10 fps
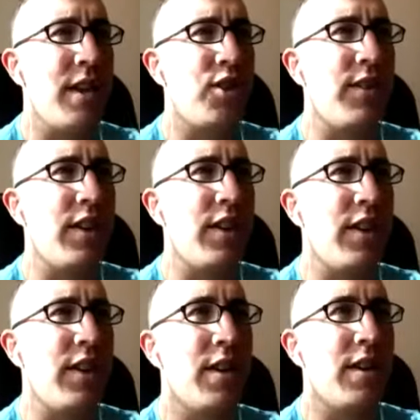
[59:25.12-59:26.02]
I just have to come
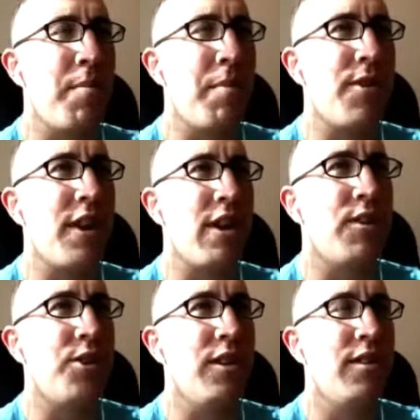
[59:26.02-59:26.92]
up with a better
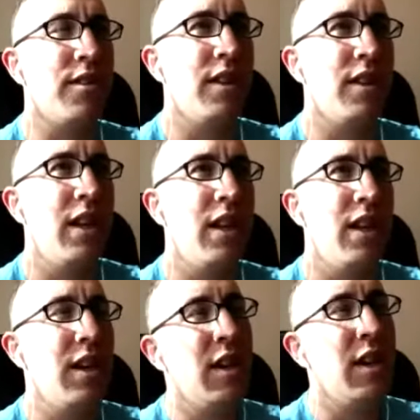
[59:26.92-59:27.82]
analogy.
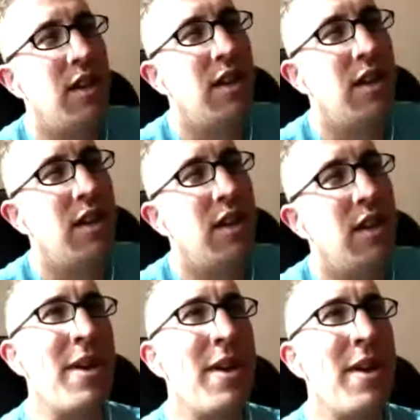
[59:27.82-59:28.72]
I mean, it makes
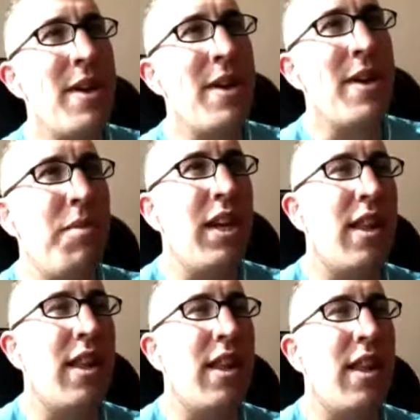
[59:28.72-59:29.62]
sense to me that if we're
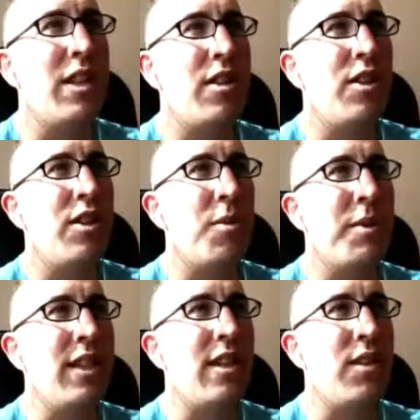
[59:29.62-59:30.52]
trying to determine the
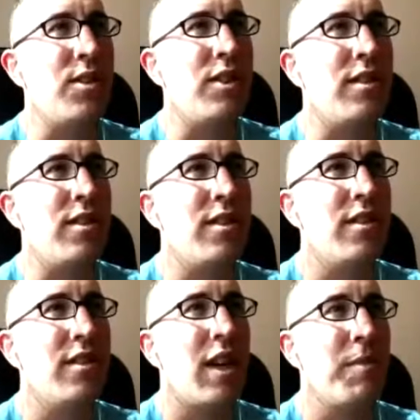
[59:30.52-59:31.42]
intelligence, I mean,
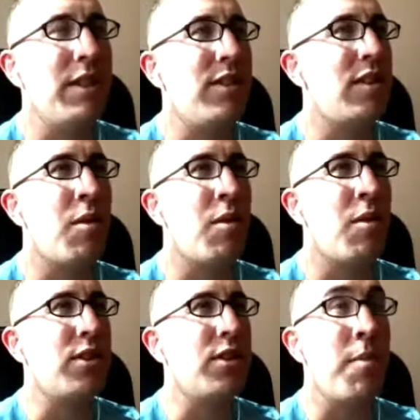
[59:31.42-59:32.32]

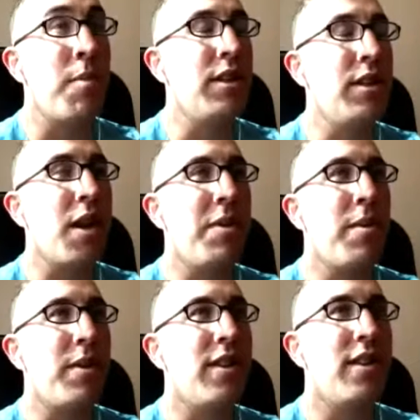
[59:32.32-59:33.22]
somebody's got to be able
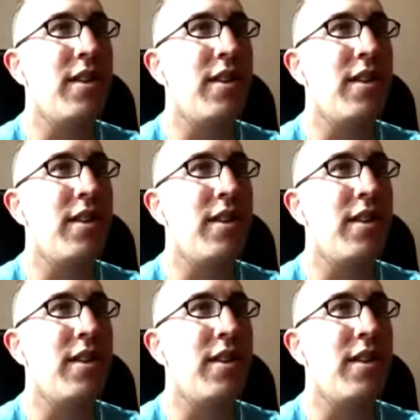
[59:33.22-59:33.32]
to